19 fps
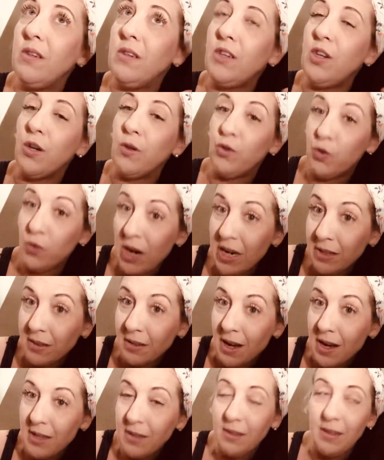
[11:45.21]
you know, direct
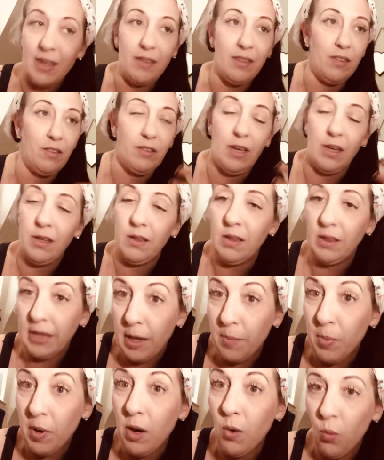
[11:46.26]
signs, like let's say
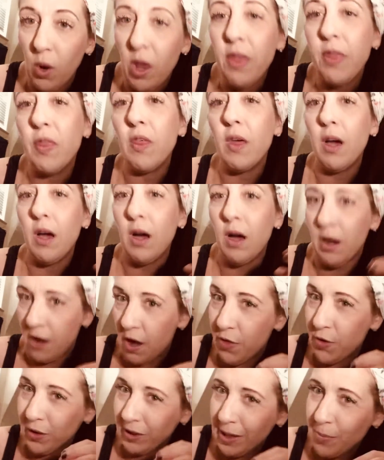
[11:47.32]
Libra with
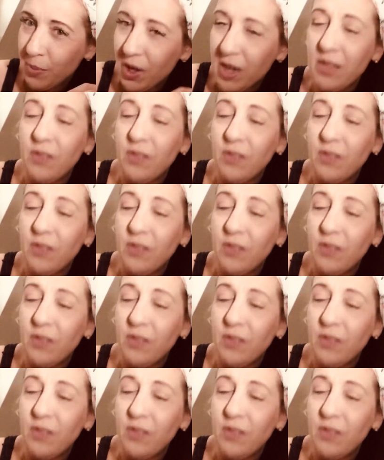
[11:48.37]
another Libra.